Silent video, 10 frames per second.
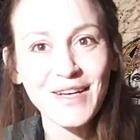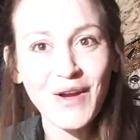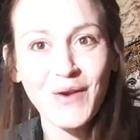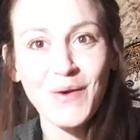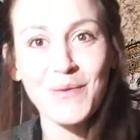I
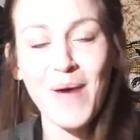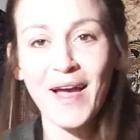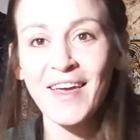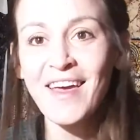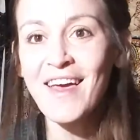know
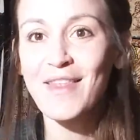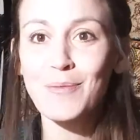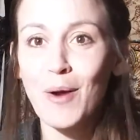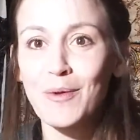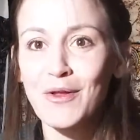back, they
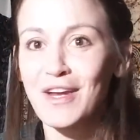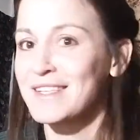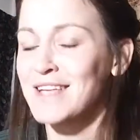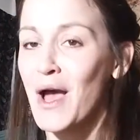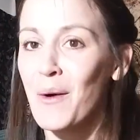probably look at
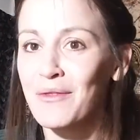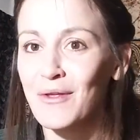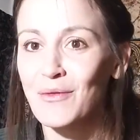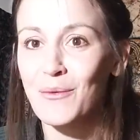us now and think